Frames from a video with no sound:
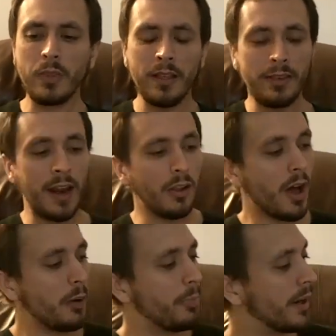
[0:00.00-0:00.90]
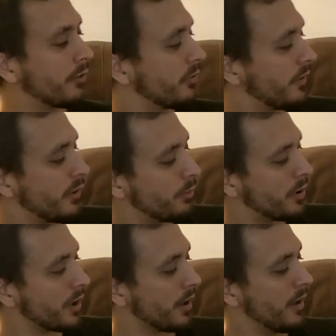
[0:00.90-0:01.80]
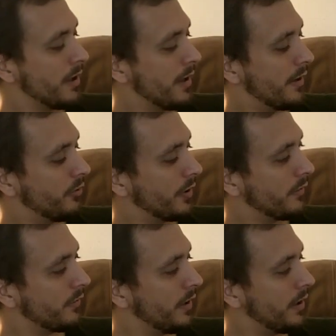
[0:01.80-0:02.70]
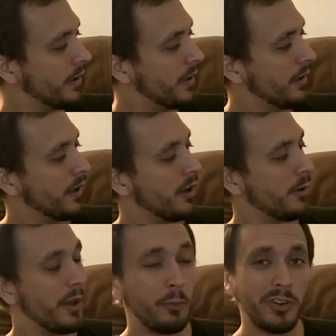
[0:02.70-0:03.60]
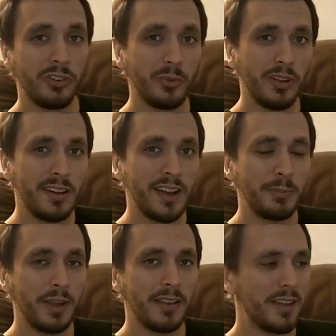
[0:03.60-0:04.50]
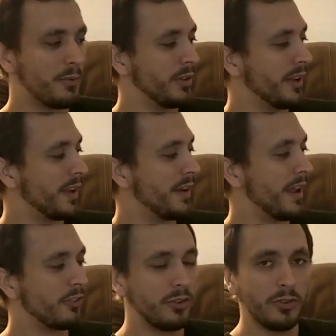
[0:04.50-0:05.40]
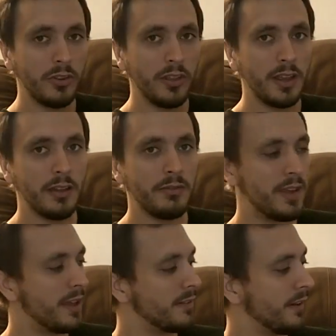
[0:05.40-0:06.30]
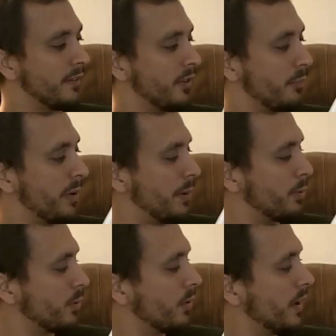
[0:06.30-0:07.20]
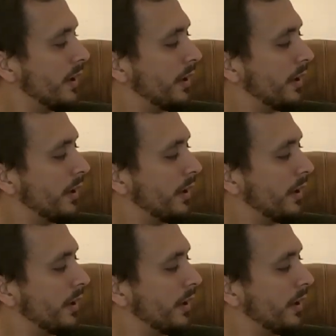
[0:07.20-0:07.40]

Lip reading: It's got a lot of pictures in the book, as you can see, which is really nice because that really connects you to the event and to the people.